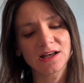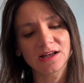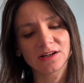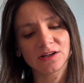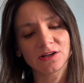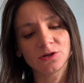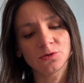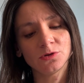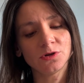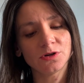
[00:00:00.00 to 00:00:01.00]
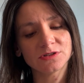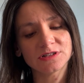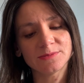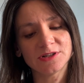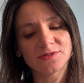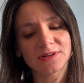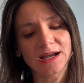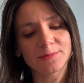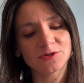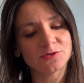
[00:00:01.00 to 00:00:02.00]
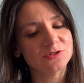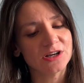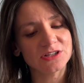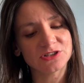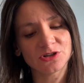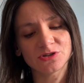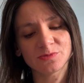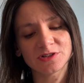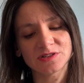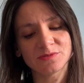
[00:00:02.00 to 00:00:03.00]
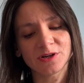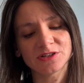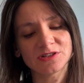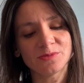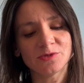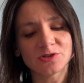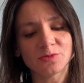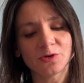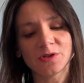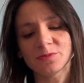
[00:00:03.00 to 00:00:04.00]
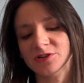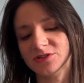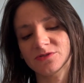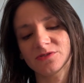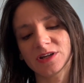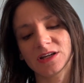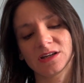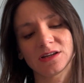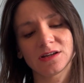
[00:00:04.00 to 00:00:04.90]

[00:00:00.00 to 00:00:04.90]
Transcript: a clue lures him into the capital's high-security prison, where he stumbles upon the imprisoned Revere.